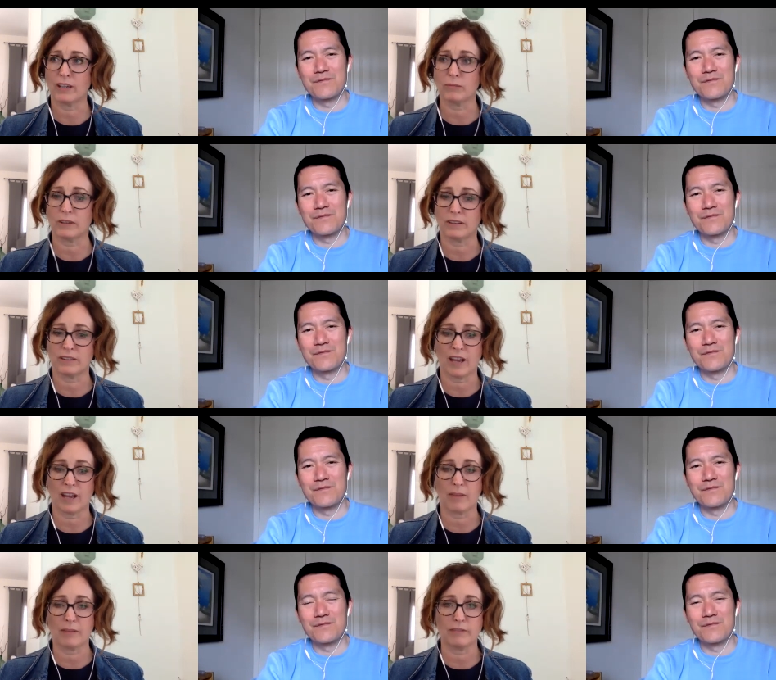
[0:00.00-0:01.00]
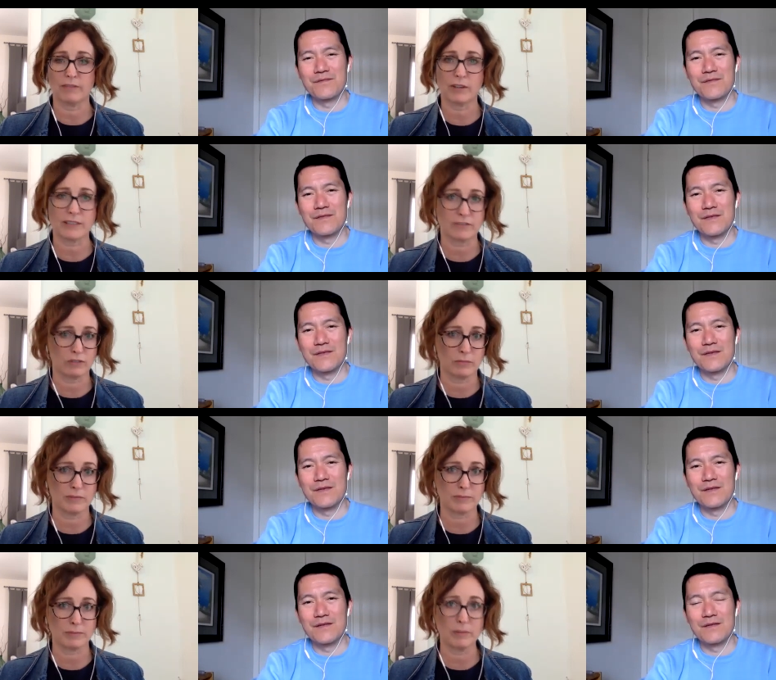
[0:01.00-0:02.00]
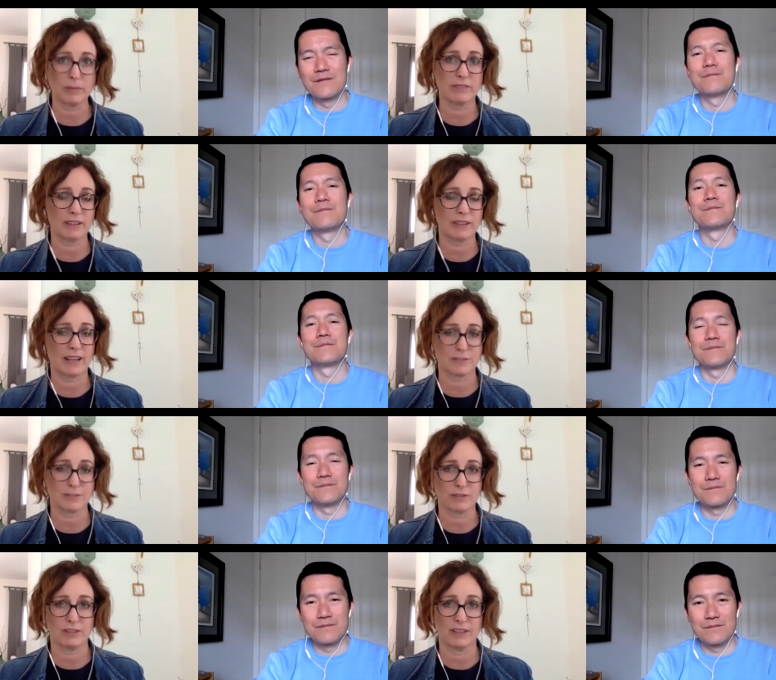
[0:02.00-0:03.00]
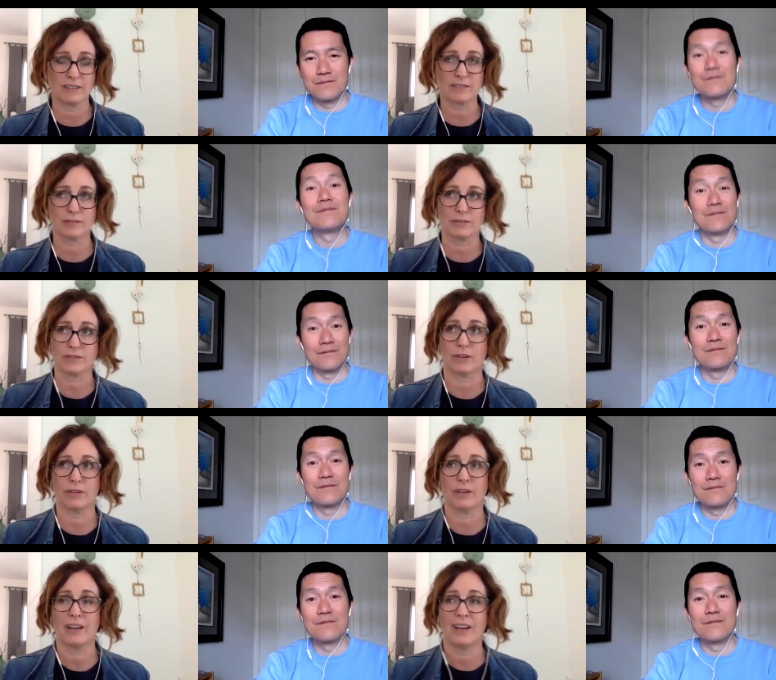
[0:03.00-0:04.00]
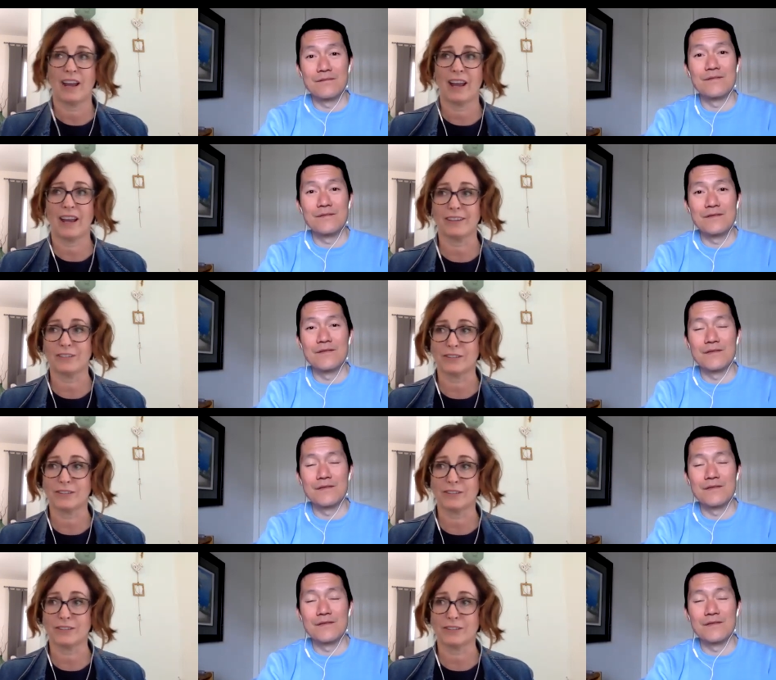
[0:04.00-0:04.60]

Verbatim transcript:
Speaker 1: with um, in various forms probably for the last two years or so. And